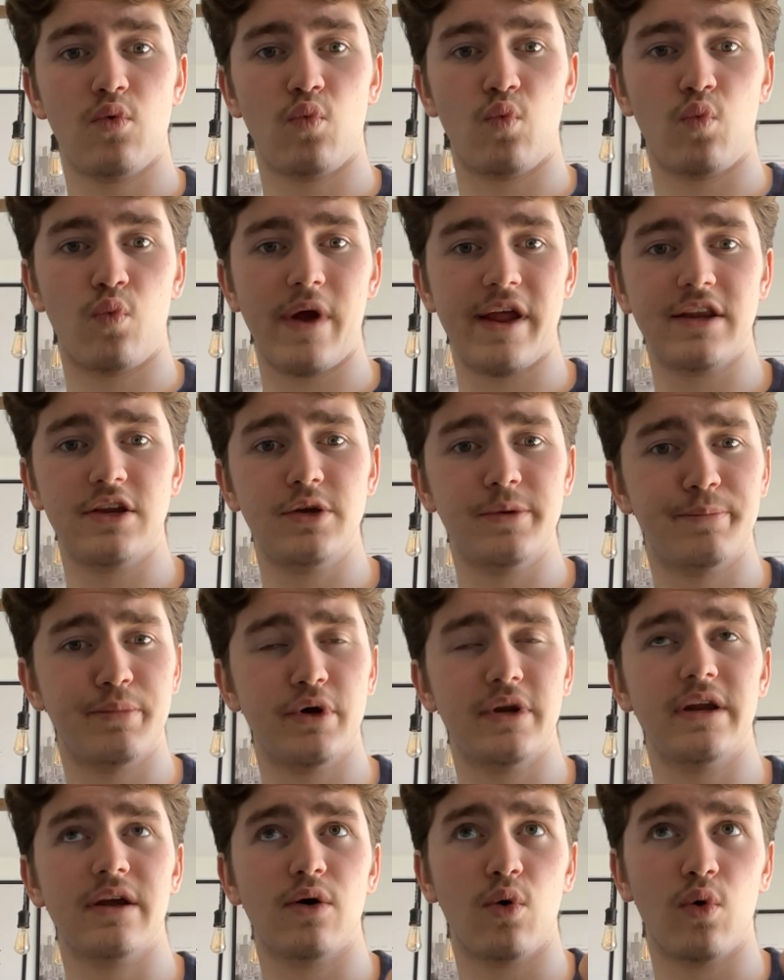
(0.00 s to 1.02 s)
when you
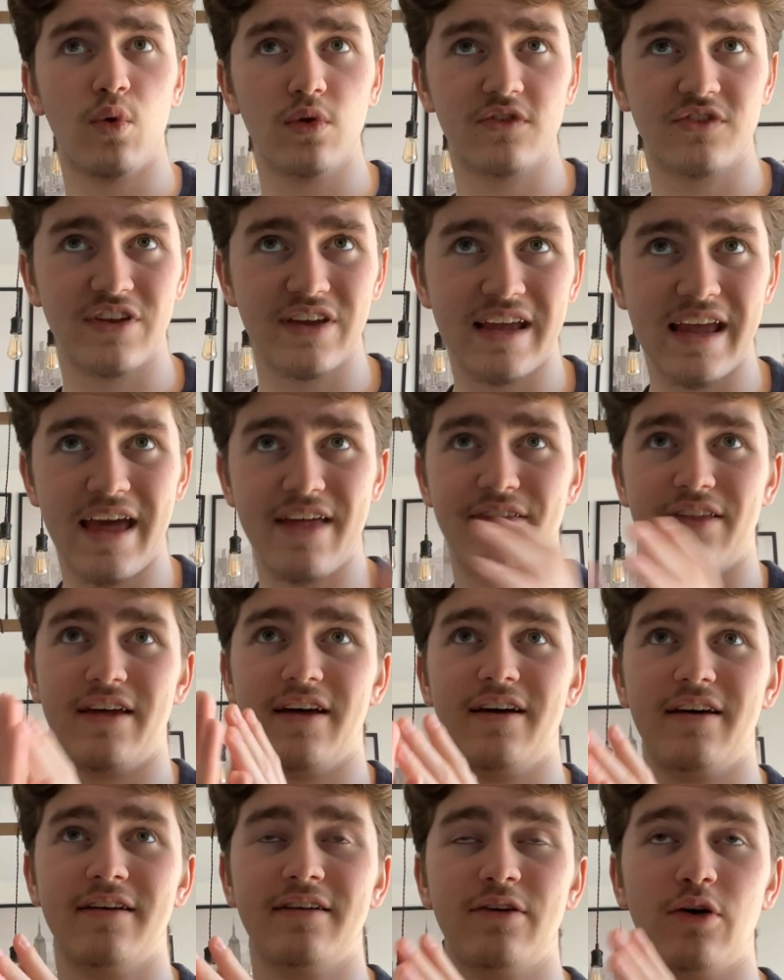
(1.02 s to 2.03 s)
put it all
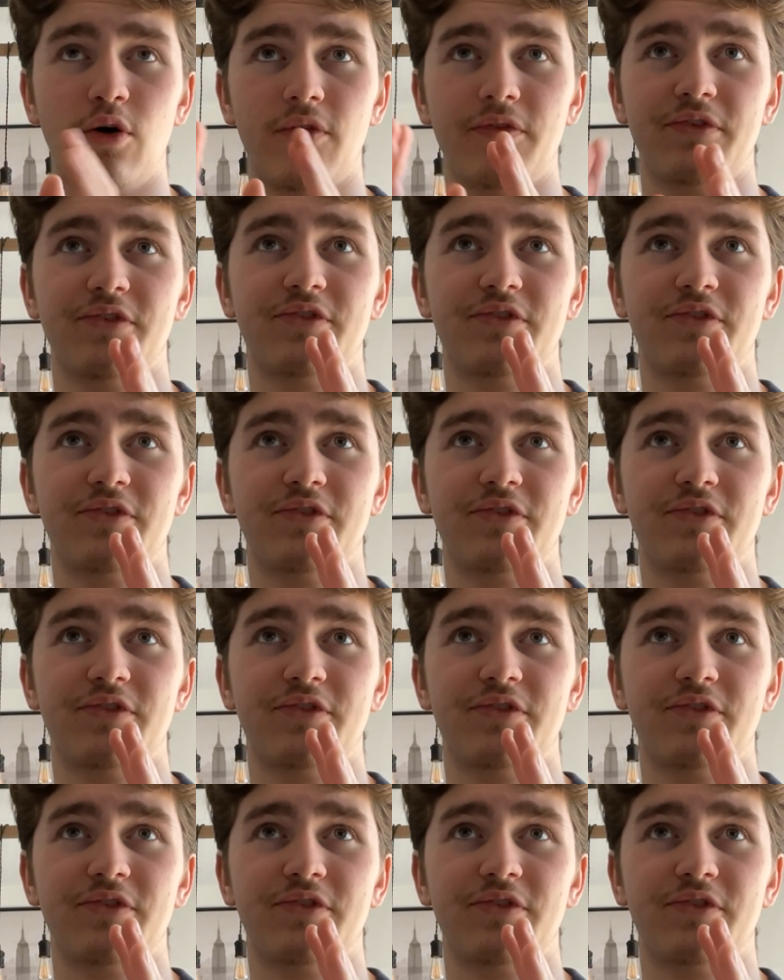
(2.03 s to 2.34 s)
together on